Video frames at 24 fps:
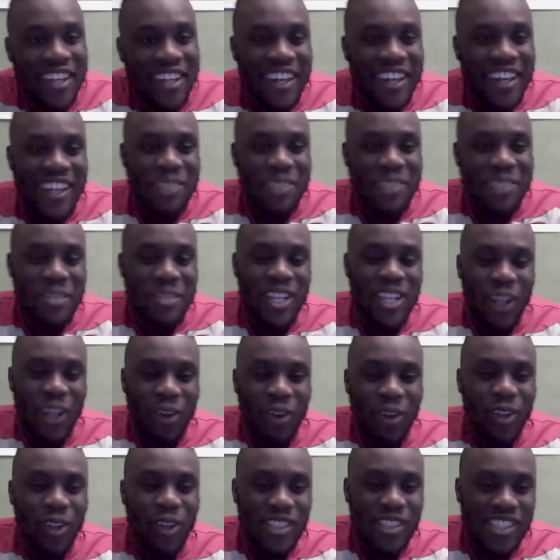He's Mr. No
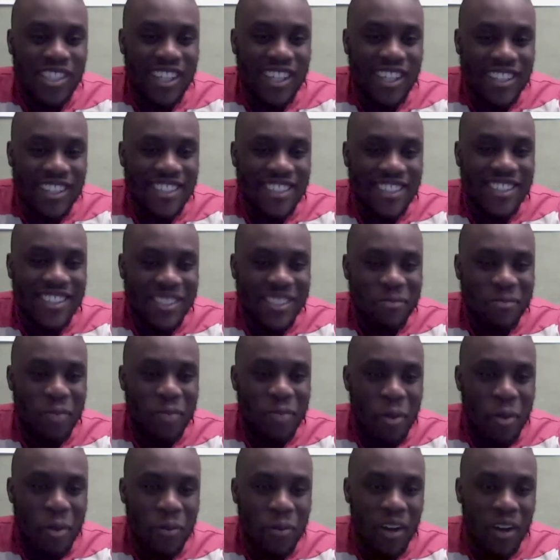Nonsense,
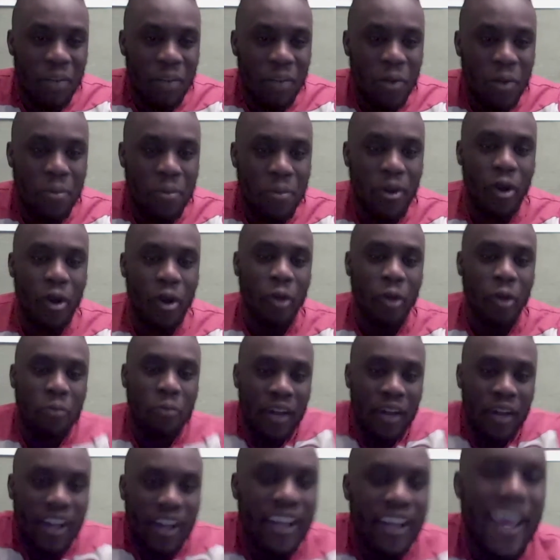proper cold.
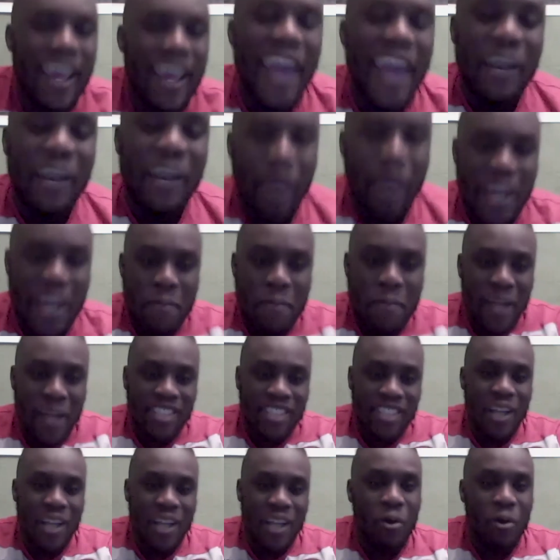But anyway, back to
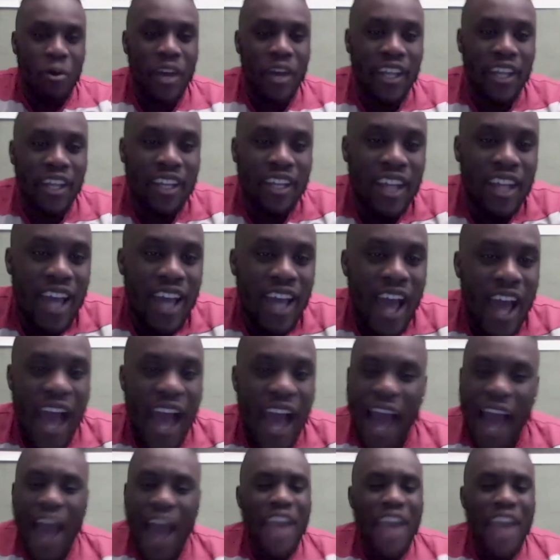that point.
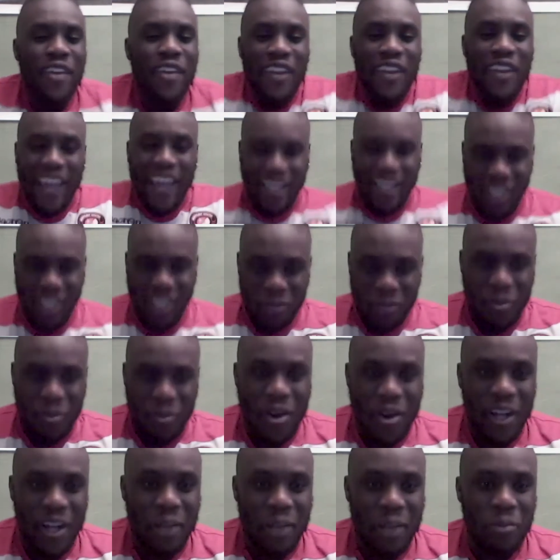How are you gonna get into De
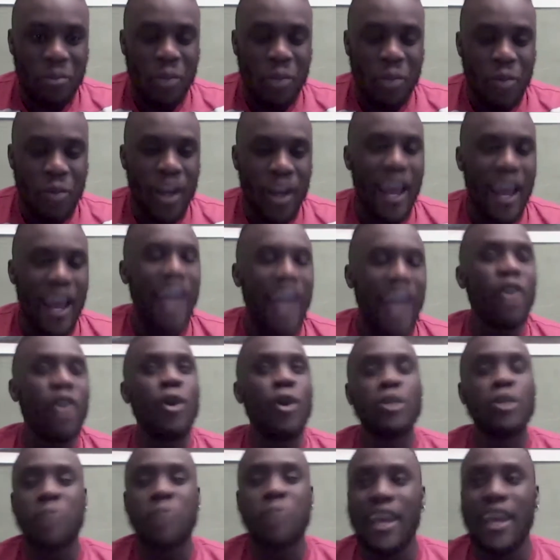Bruyne? De Bruyne, I know he
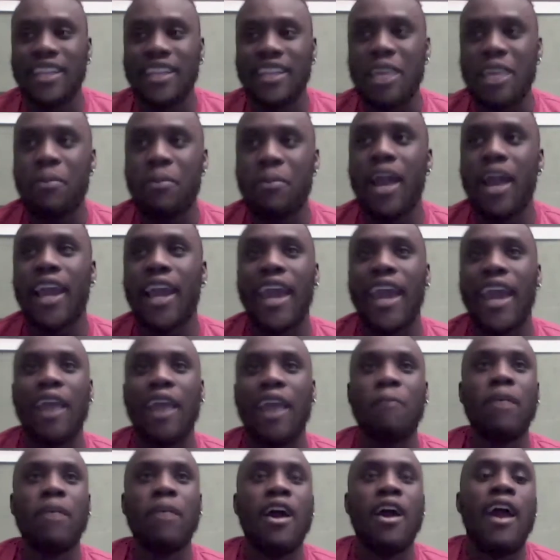was playing deeper that
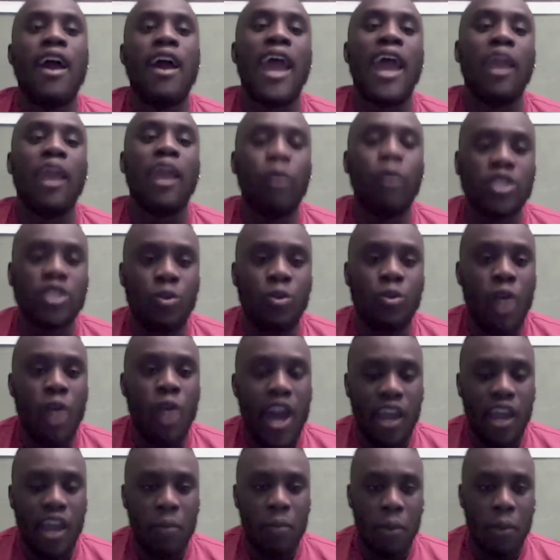game and it wasn't
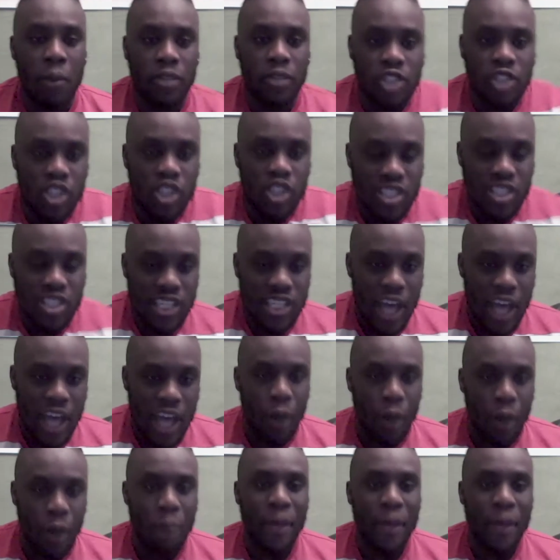working, but did you see how
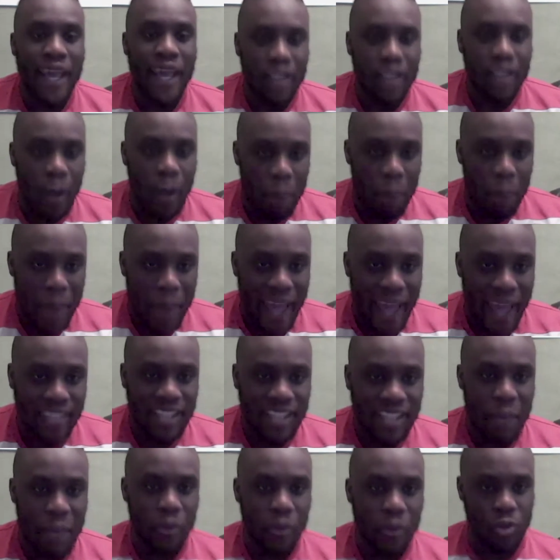compact
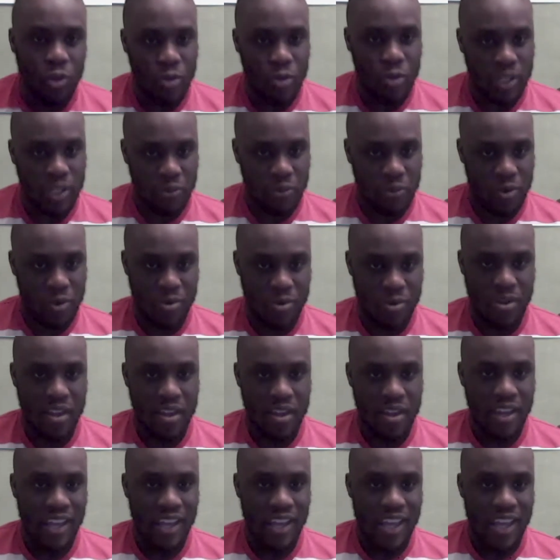that middle was, bro?
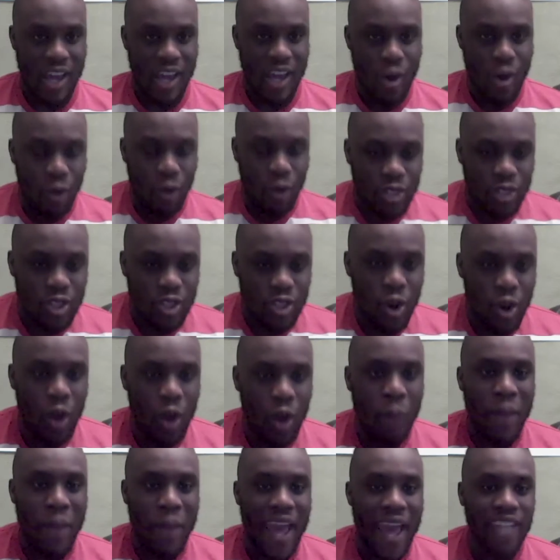It was so
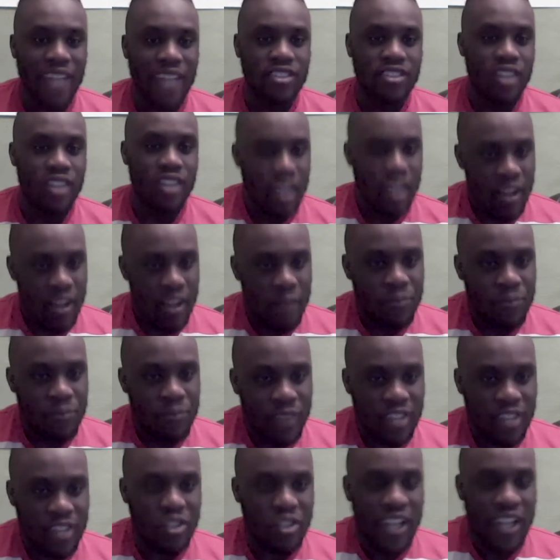compact.
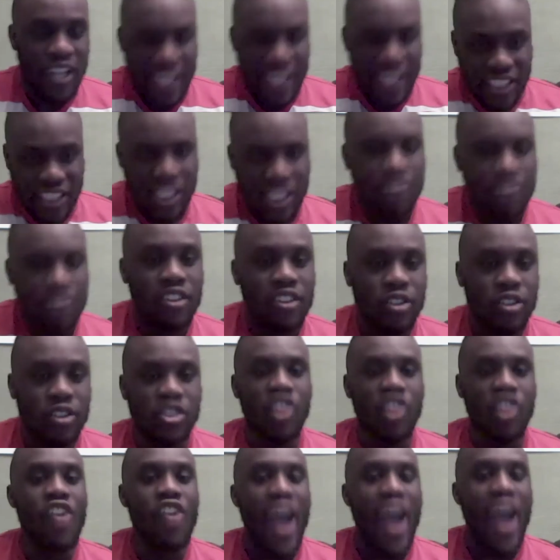So then he shifted onto the
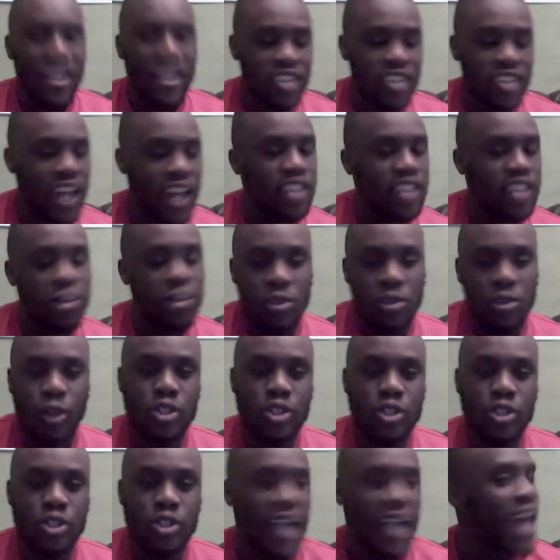right and started doing
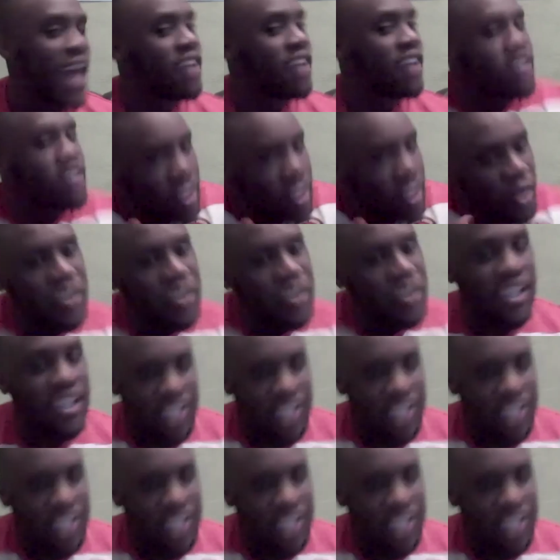those, like, he does the